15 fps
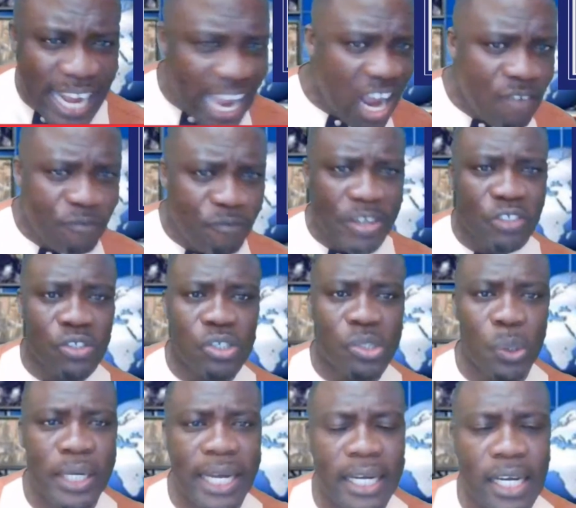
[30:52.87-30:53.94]
every
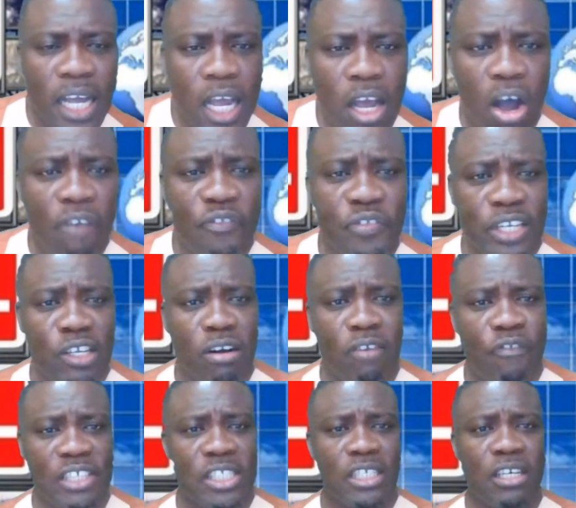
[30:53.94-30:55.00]
student of the
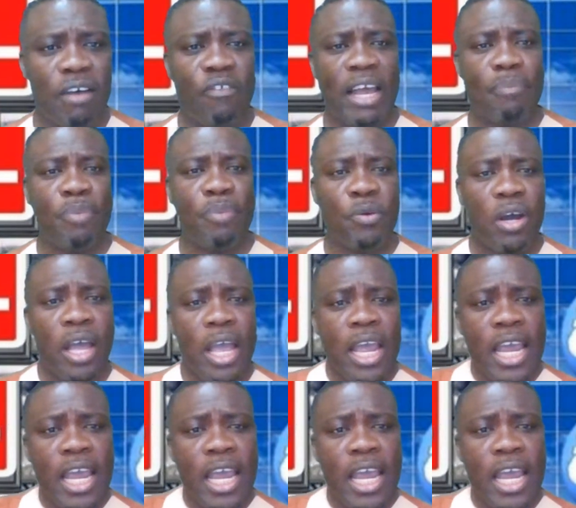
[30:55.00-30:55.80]
University of Liberia.